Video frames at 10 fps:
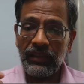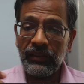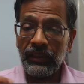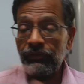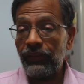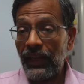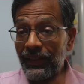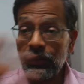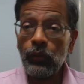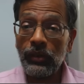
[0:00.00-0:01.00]
if I
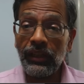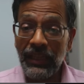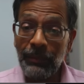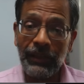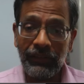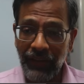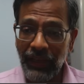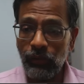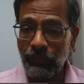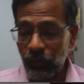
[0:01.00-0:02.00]
exclude the EPF
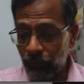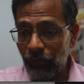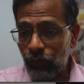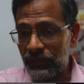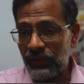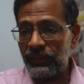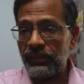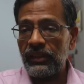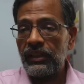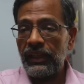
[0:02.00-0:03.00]
AUM, so of course
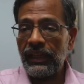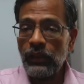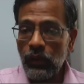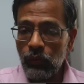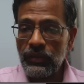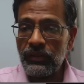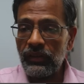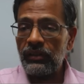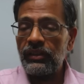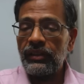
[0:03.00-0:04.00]
this includes
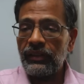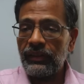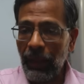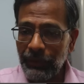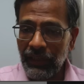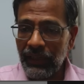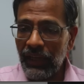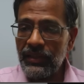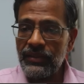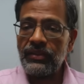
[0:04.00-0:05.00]
the capital
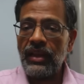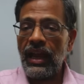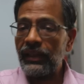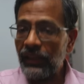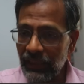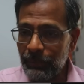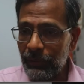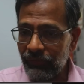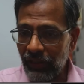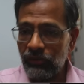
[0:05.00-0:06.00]
gains and the
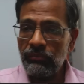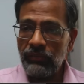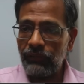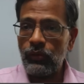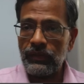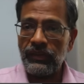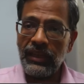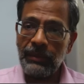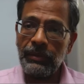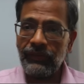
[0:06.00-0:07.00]
EPF AUM. Of course,
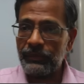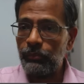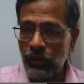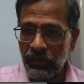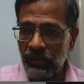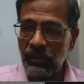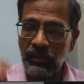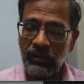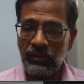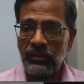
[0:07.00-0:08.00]
the EPF has put in
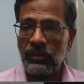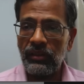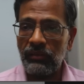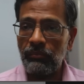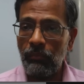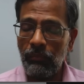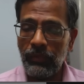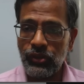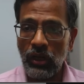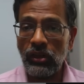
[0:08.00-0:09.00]
the
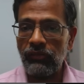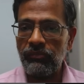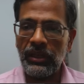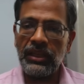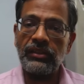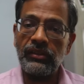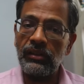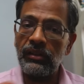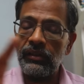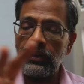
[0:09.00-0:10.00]
chunk of money in
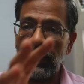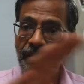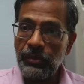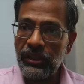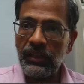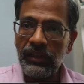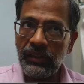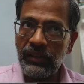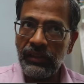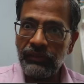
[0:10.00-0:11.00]
the
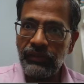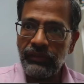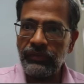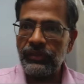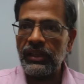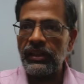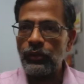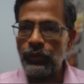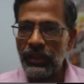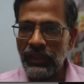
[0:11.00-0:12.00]
SBI Nifty 50 and
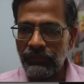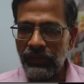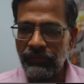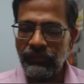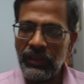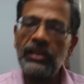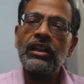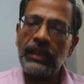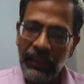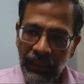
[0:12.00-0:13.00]
UTI Nifty 50.
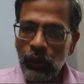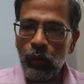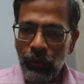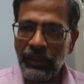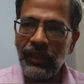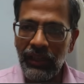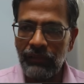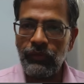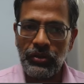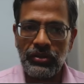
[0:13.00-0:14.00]
Including that,
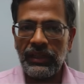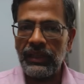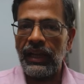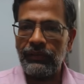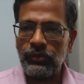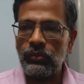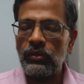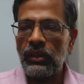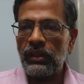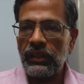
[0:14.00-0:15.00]
unfortunately, I have to
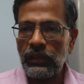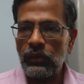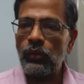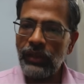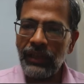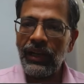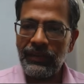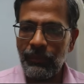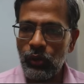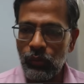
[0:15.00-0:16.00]
include that. That
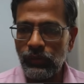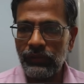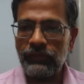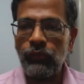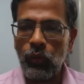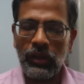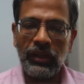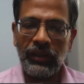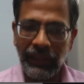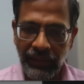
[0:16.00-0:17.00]
is about
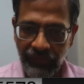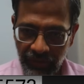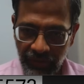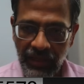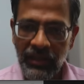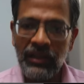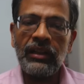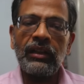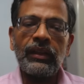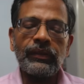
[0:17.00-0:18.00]
2,493.
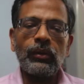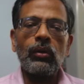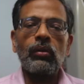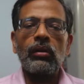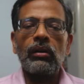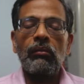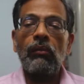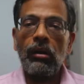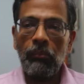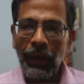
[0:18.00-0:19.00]
So,
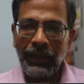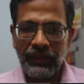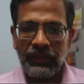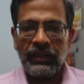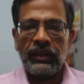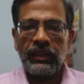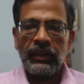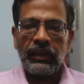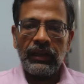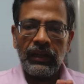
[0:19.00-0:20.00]
but
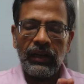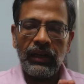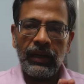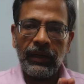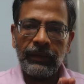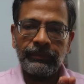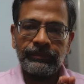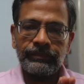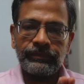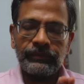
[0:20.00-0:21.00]

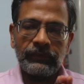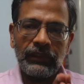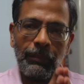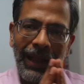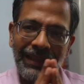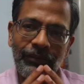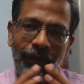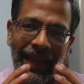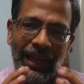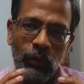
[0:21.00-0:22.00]
the
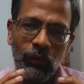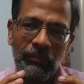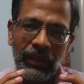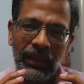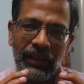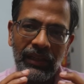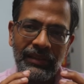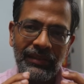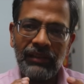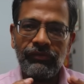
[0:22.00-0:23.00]
passive AUM
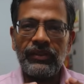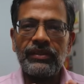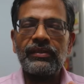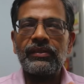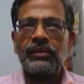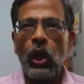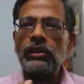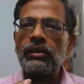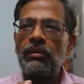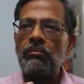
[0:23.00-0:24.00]
itself is
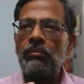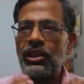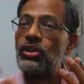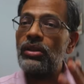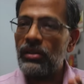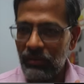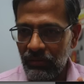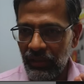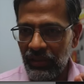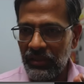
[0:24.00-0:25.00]
not much
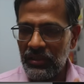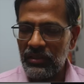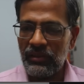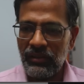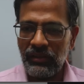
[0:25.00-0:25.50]
in the